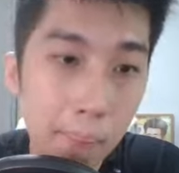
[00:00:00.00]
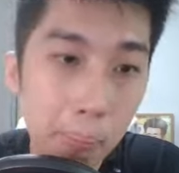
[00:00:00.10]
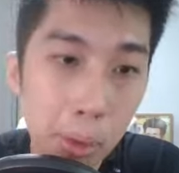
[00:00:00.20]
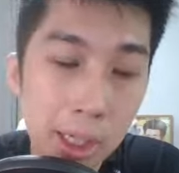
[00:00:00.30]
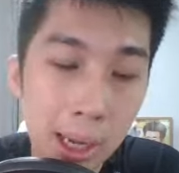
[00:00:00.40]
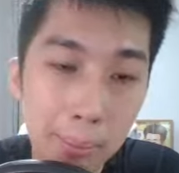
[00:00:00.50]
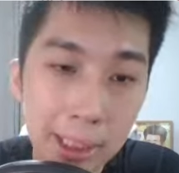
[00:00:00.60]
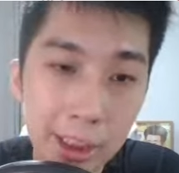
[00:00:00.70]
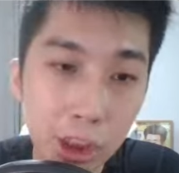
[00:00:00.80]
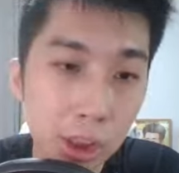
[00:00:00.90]

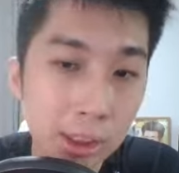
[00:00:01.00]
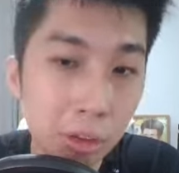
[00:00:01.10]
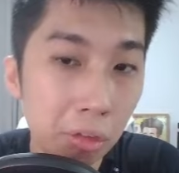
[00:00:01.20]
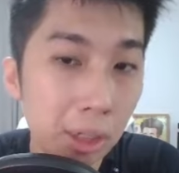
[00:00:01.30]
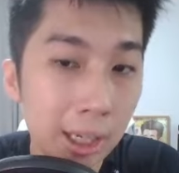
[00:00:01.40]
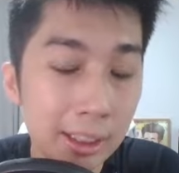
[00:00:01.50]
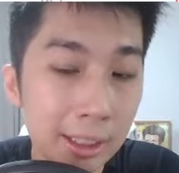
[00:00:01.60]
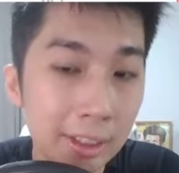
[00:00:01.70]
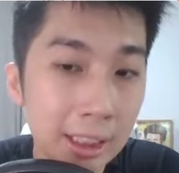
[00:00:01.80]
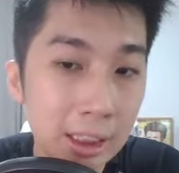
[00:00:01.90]
Pre-harmonization, this will feel like a
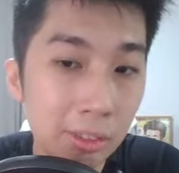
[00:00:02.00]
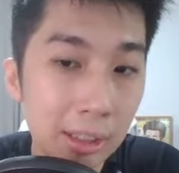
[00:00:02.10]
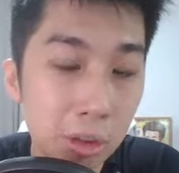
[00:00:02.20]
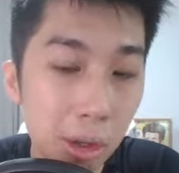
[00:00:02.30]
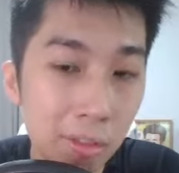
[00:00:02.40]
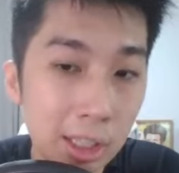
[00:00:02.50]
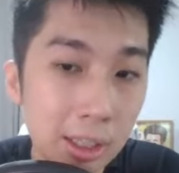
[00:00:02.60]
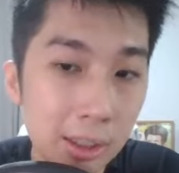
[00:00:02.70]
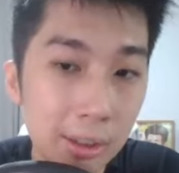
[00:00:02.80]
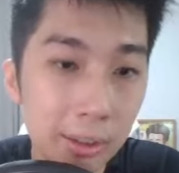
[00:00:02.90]
765 square
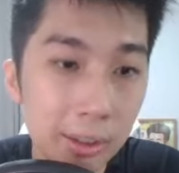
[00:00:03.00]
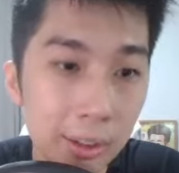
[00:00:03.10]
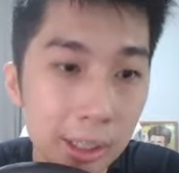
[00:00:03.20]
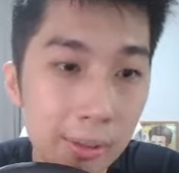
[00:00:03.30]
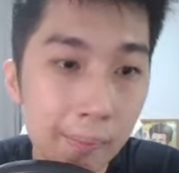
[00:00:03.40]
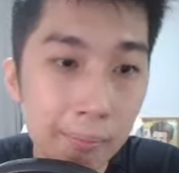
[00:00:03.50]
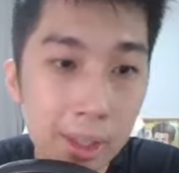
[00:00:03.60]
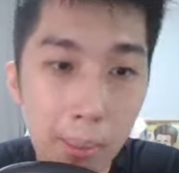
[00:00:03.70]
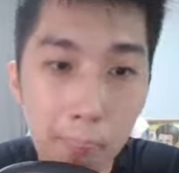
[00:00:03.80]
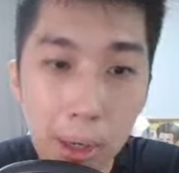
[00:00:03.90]
feet. Okay,
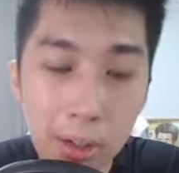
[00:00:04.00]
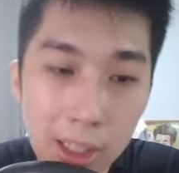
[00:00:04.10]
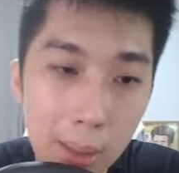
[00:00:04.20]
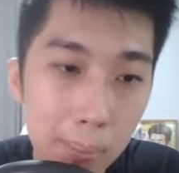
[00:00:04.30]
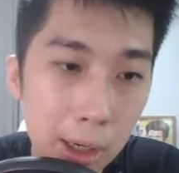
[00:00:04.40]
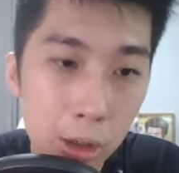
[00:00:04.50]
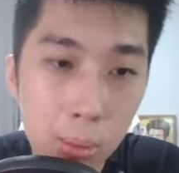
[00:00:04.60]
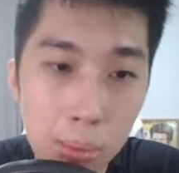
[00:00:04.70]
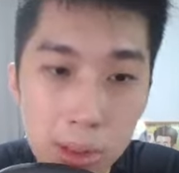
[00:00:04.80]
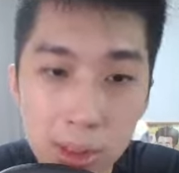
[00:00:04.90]
balcony,
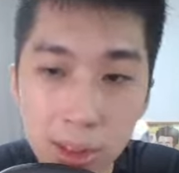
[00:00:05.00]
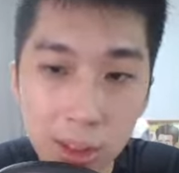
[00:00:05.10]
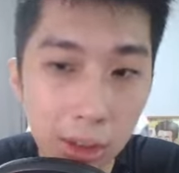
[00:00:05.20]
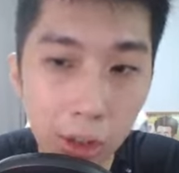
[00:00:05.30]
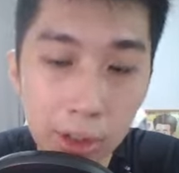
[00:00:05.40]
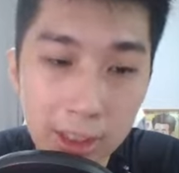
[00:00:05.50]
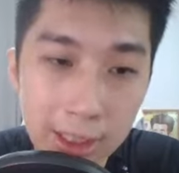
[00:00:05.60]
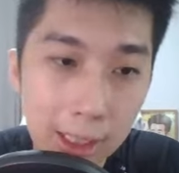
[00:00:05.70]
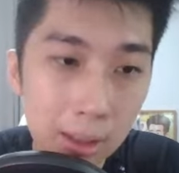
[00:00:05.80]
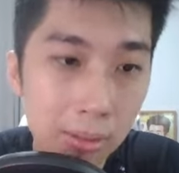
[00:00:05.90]
bedrooms, all the
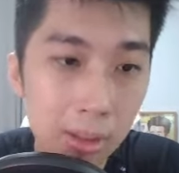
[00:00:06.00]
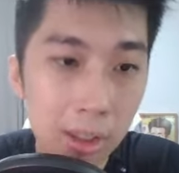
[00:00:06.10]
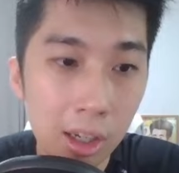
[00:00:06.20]
same.